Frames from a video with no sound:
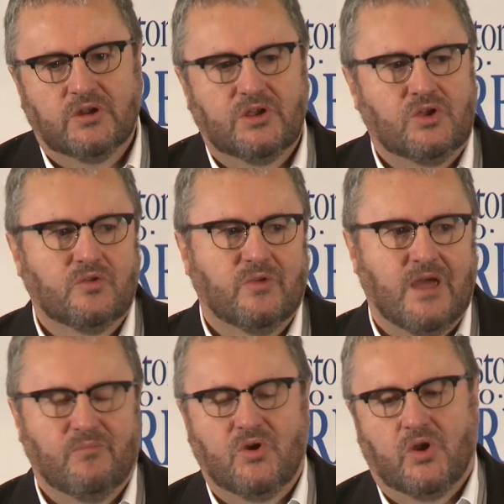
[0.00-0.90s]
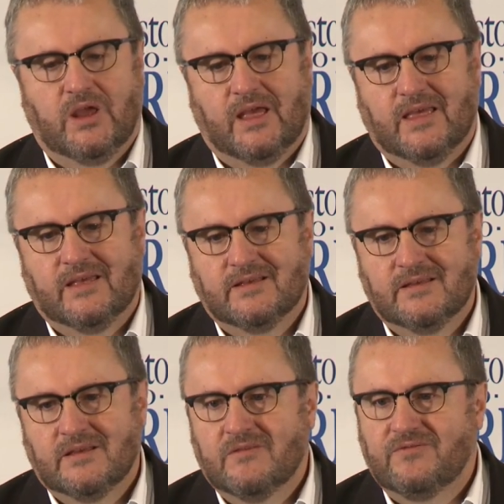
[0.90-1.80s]
human embryonic
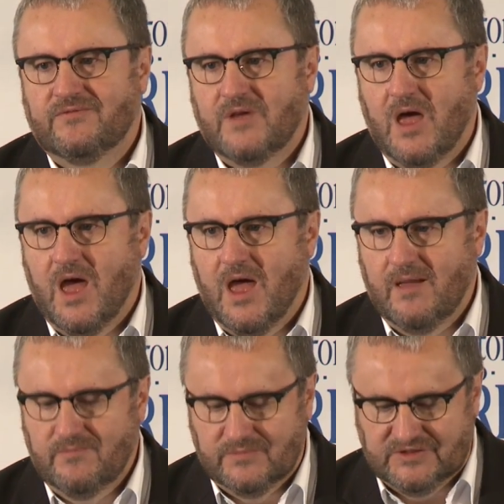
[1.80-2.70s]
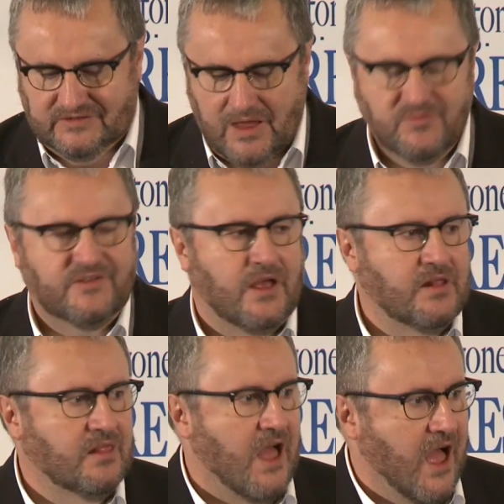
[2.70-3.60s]
stem
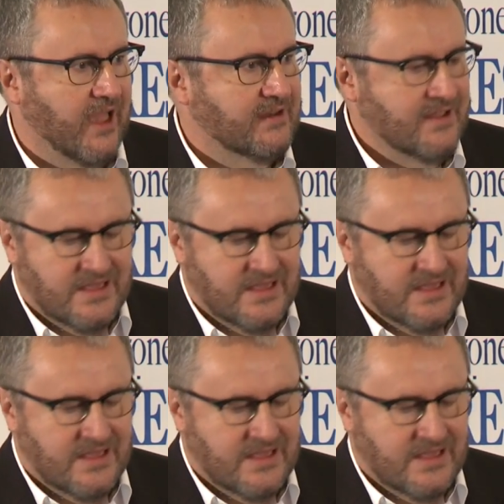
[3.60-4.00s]
cell line.